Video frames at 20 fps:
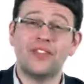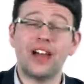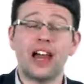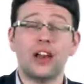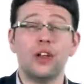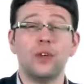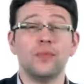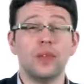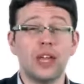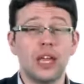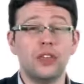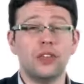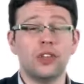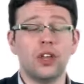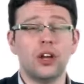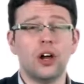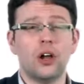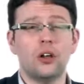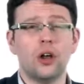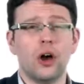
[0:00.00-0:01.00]
value in the
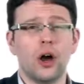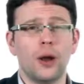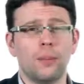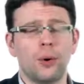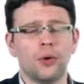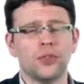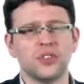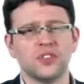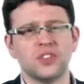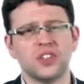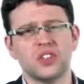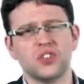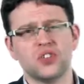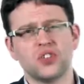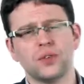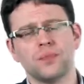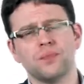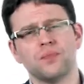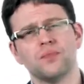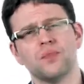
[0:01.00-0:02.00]
null hypothesis.